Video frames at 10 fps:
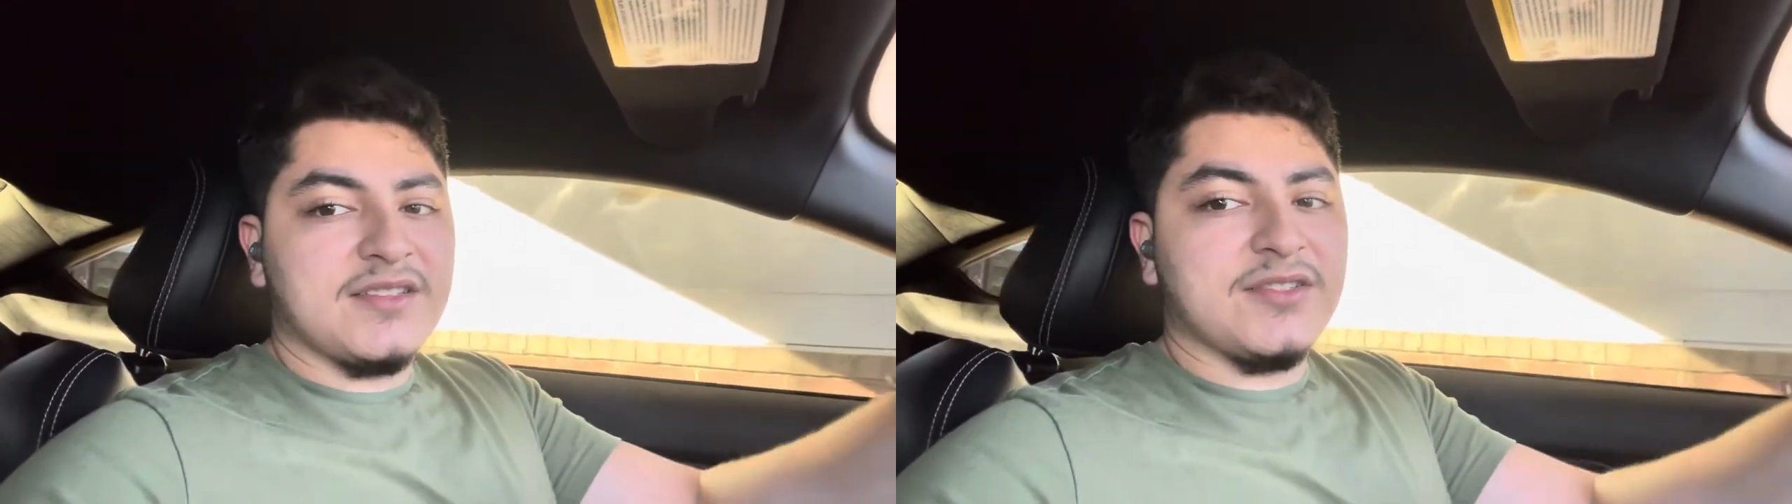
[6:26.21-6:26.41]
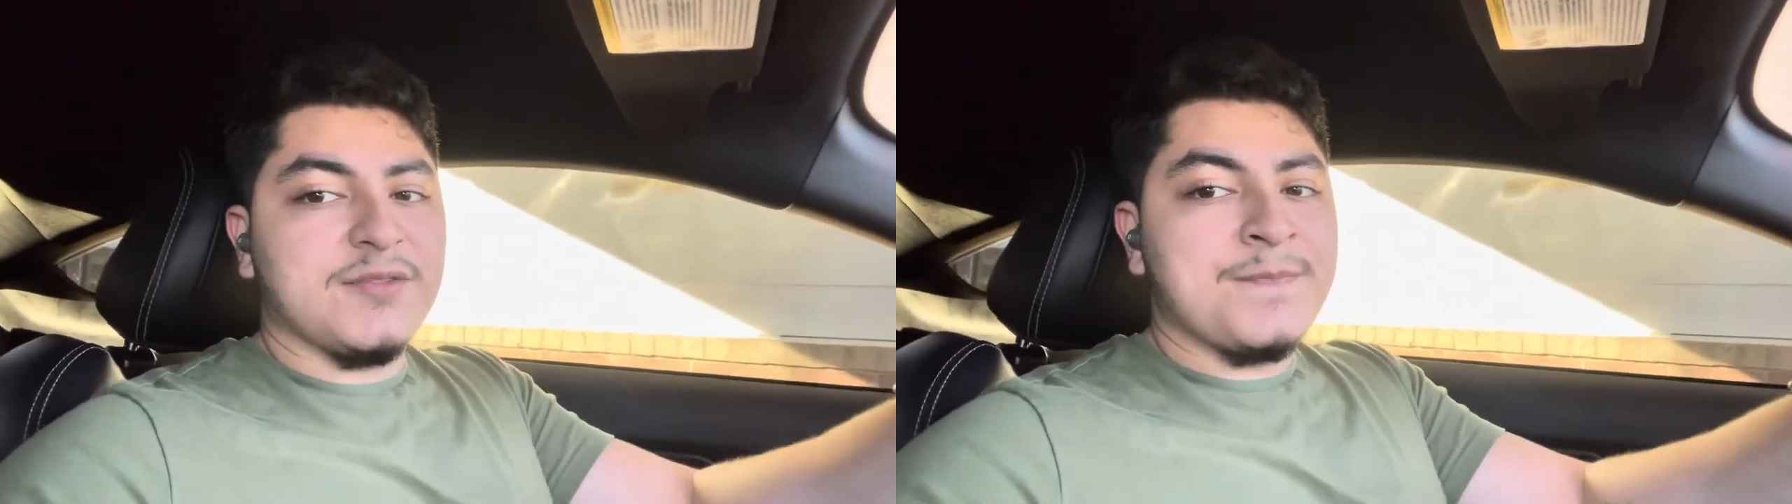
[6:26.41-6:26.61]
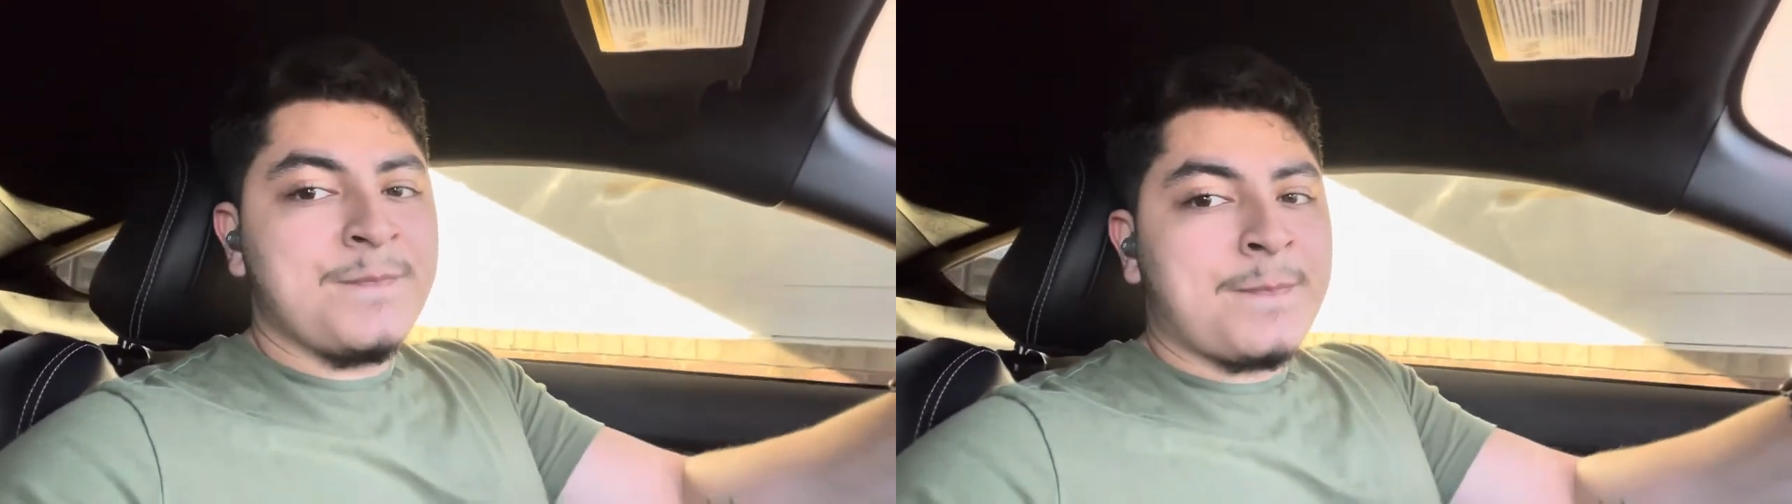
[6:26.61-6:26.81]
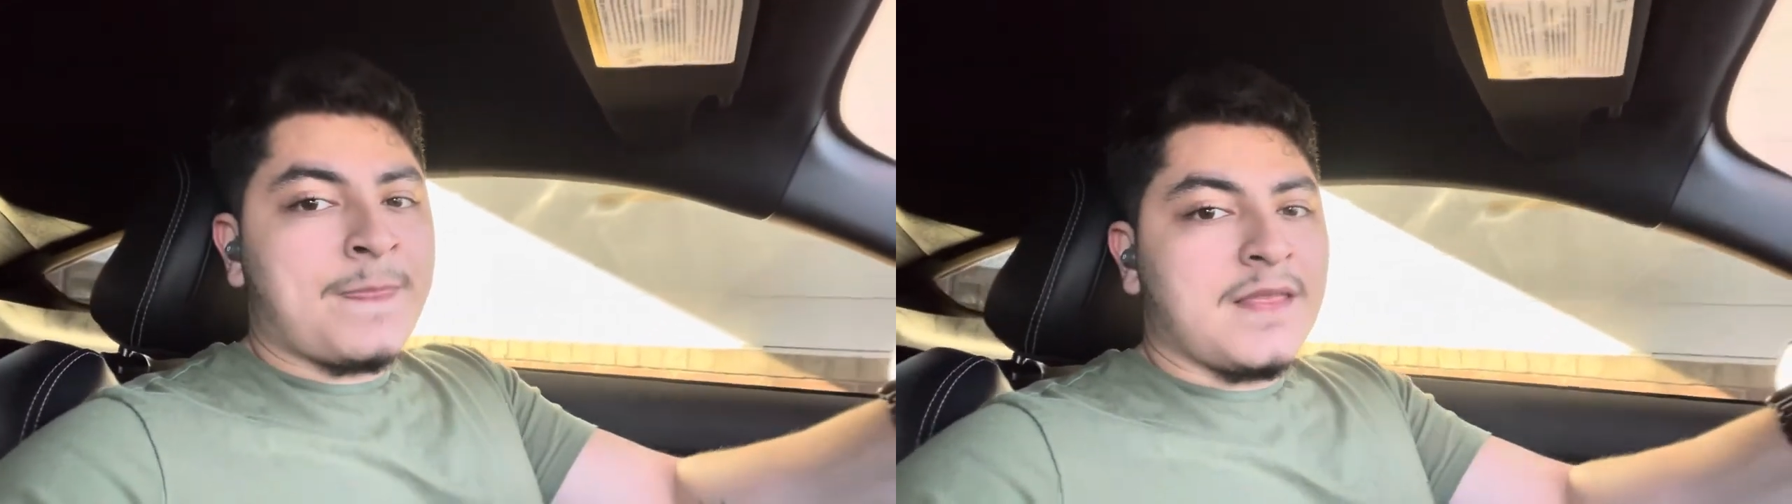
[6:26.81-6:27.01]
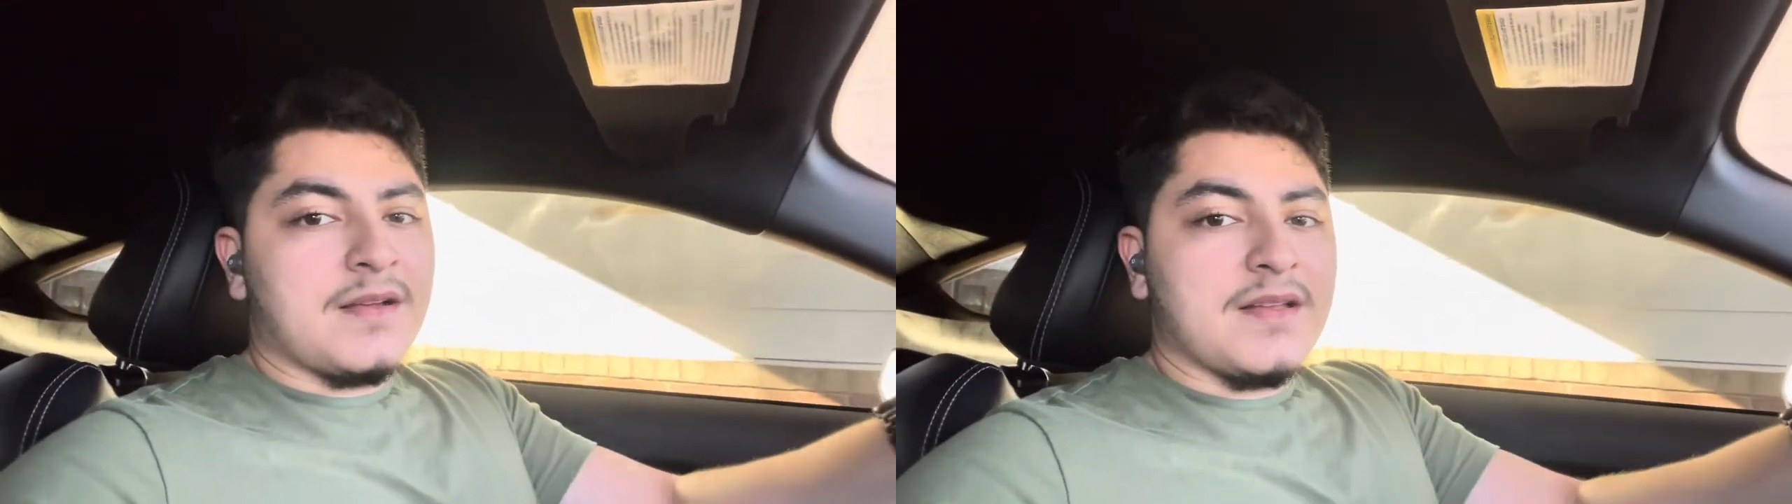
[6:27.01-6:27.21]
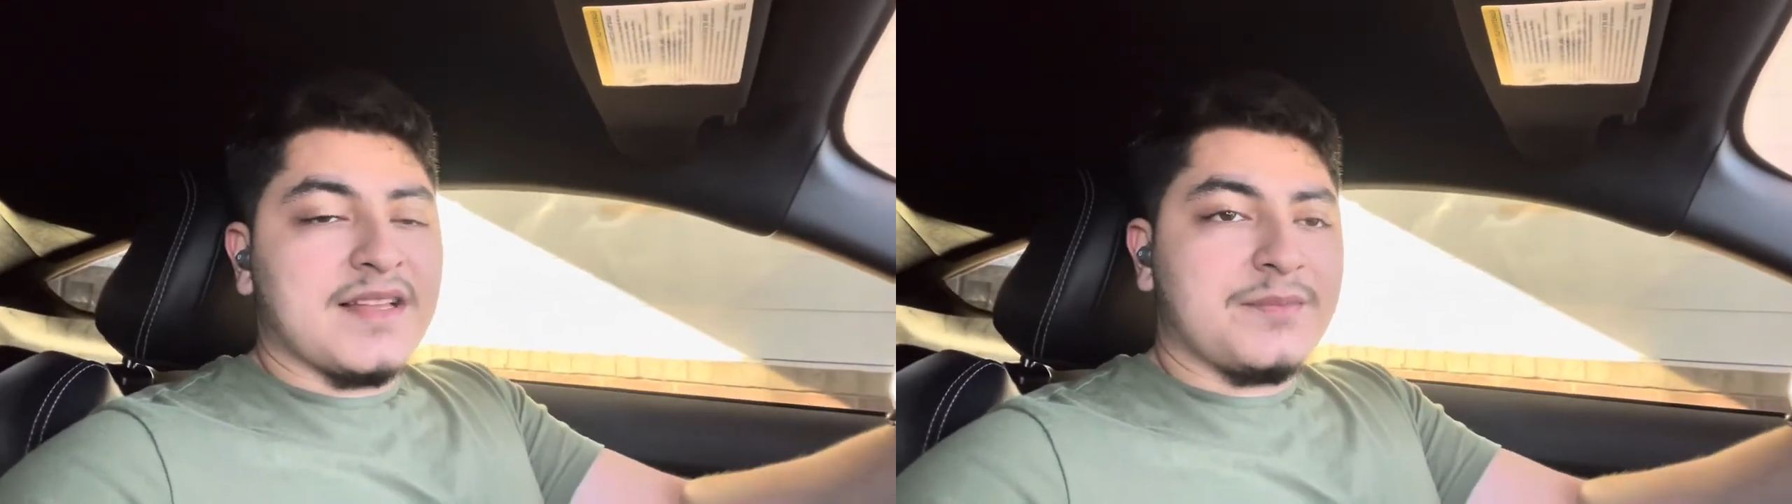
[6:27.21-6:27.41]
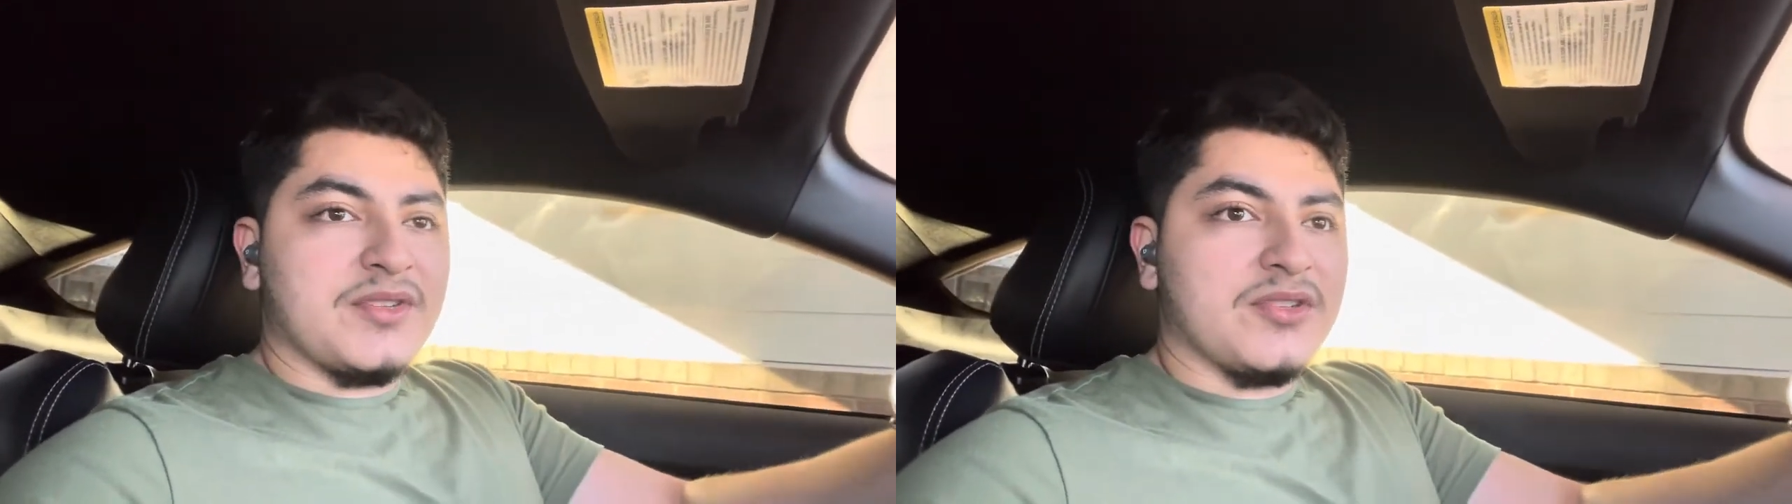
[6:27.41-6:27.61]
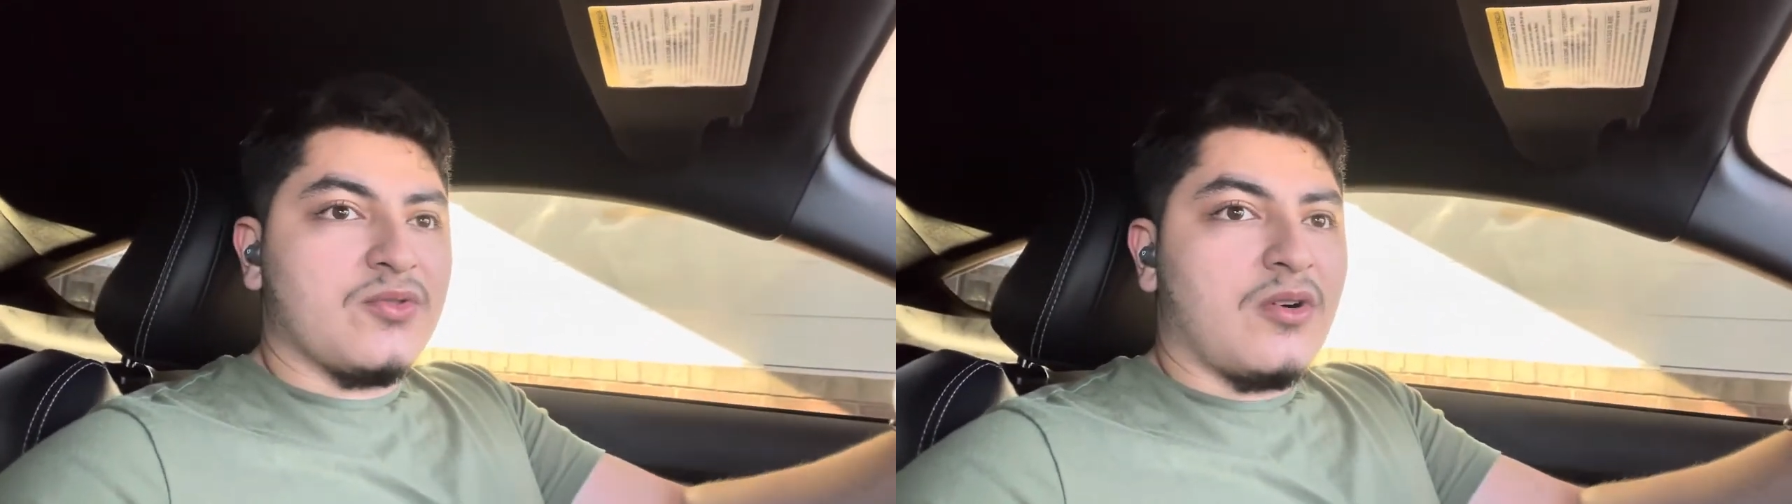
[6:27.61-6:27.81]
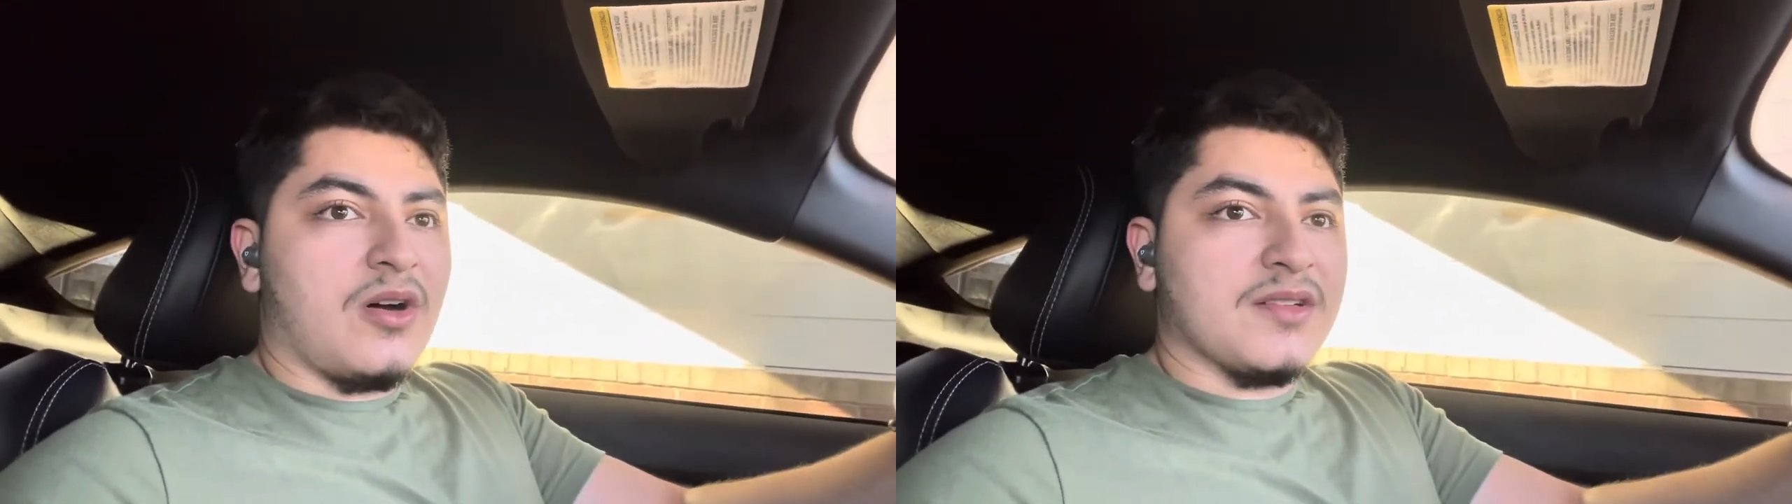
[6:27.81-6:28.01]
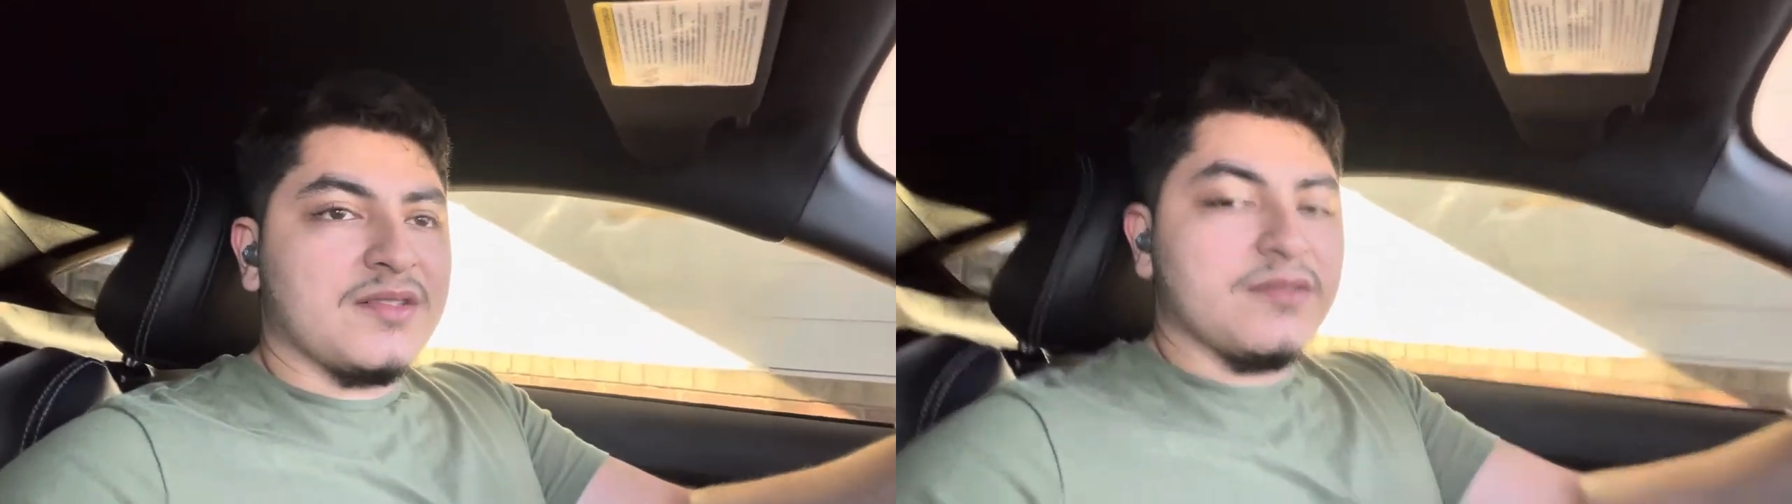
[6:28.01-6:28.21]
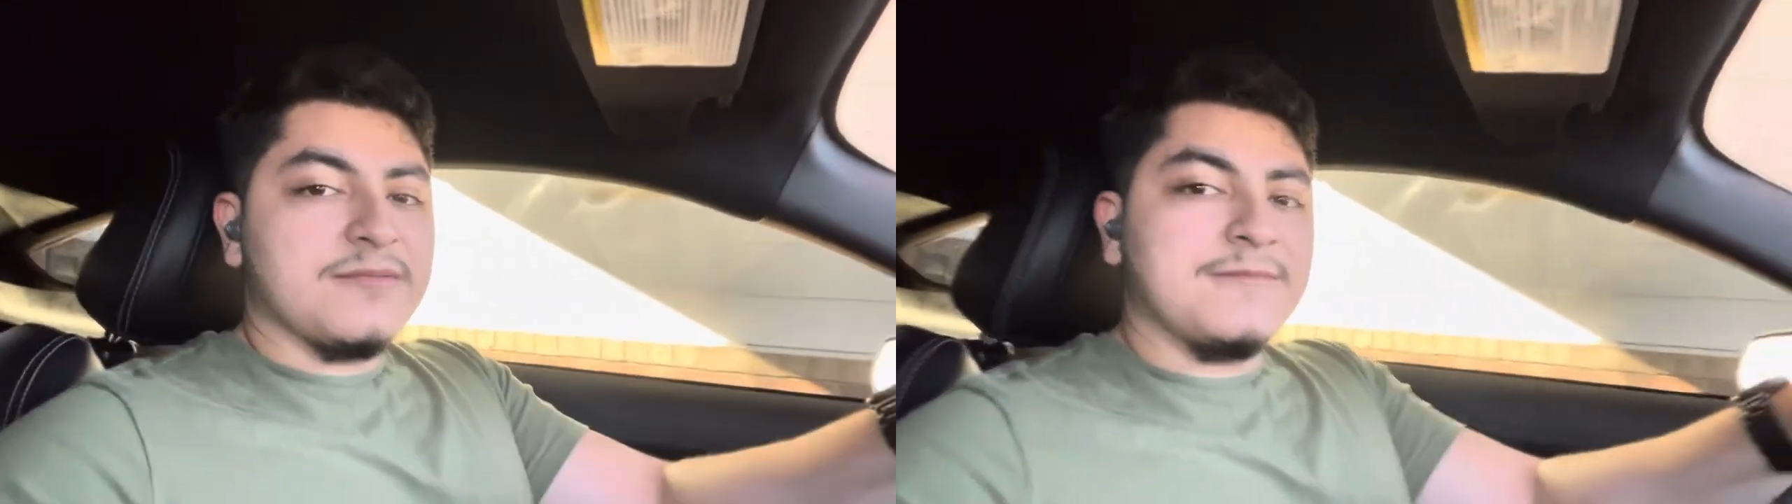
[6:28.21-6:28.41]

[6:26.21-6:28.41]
So that's pretty cool also.